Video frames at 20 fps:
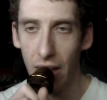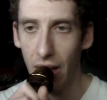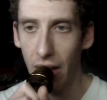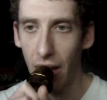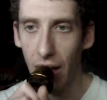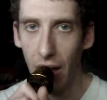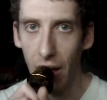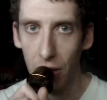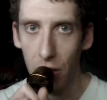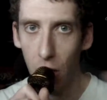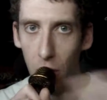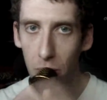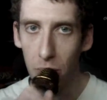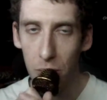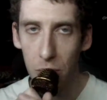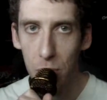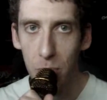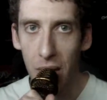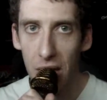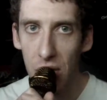
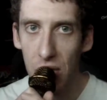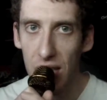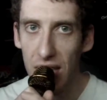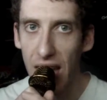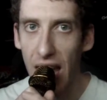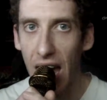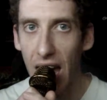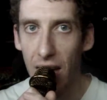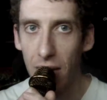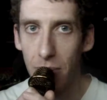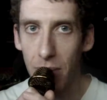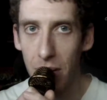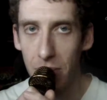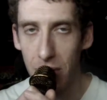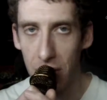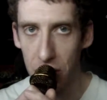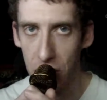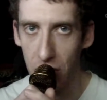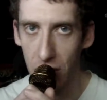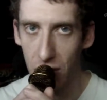Kerbal Space Academy
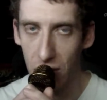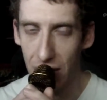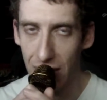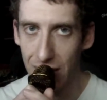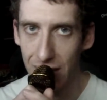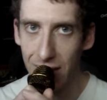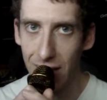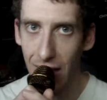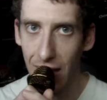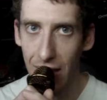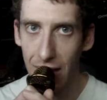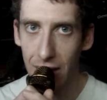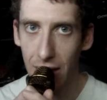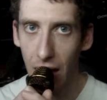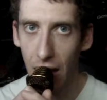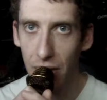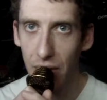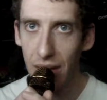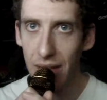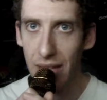missions, let's say. And
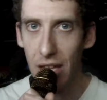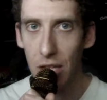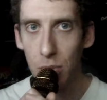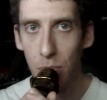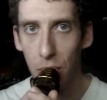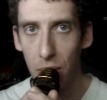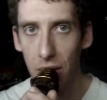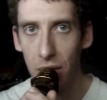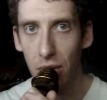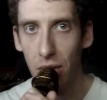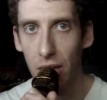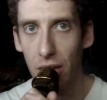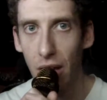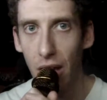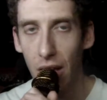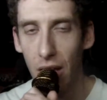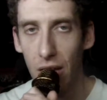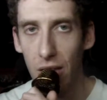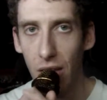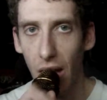I think that's pretty good
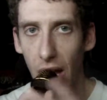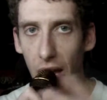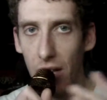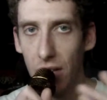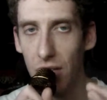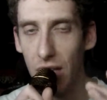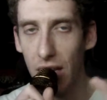to